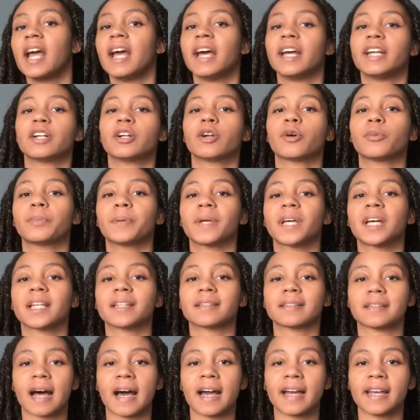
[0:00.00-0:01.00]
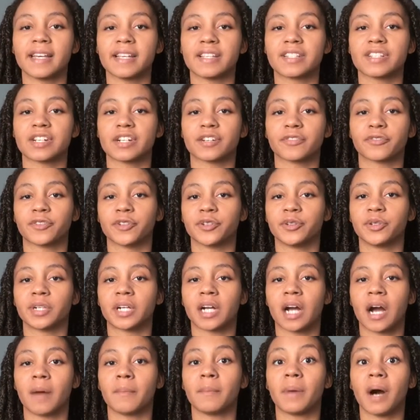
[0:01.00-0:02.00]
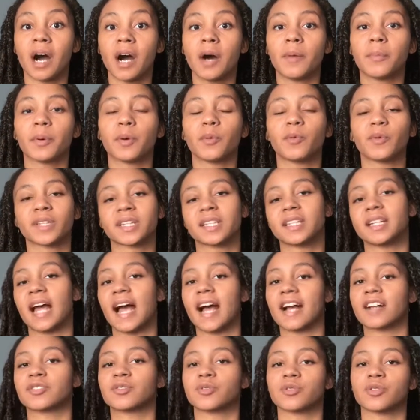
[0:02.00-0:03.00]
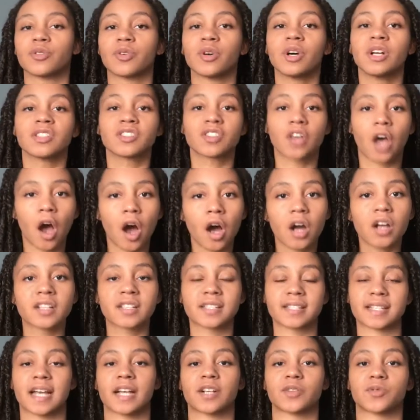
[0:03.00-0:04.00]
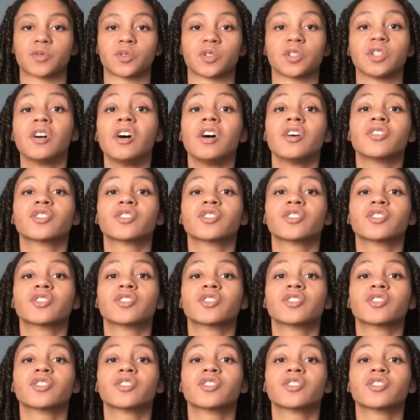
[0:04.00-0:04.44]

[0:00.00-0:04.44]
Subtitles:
and it'll be a lot easier for you to come up with an actual talk schedule.